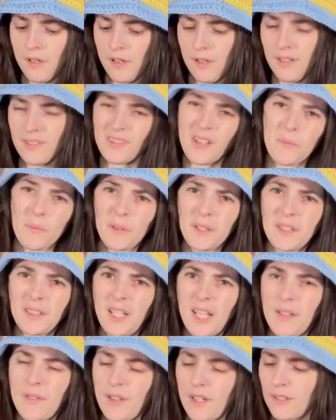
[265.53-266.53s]
It's not really
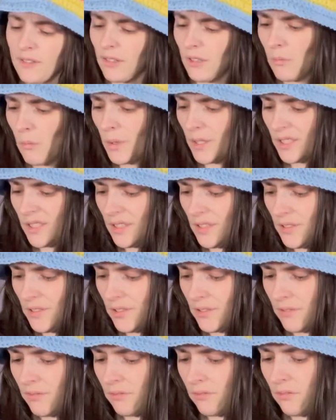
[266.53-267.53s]
navy, I don't know what it
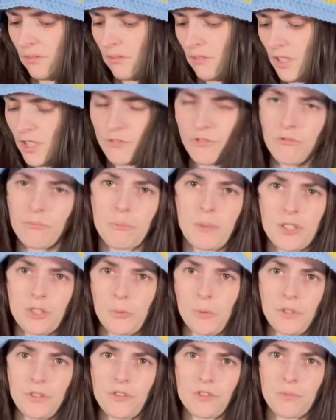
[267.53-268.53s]
is. It's big
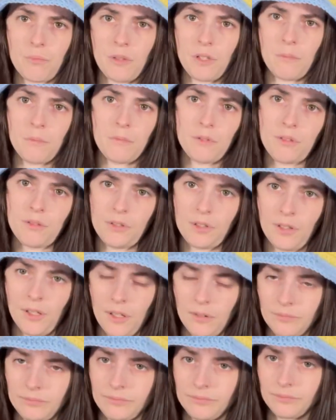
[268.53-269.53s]
twist, but you know.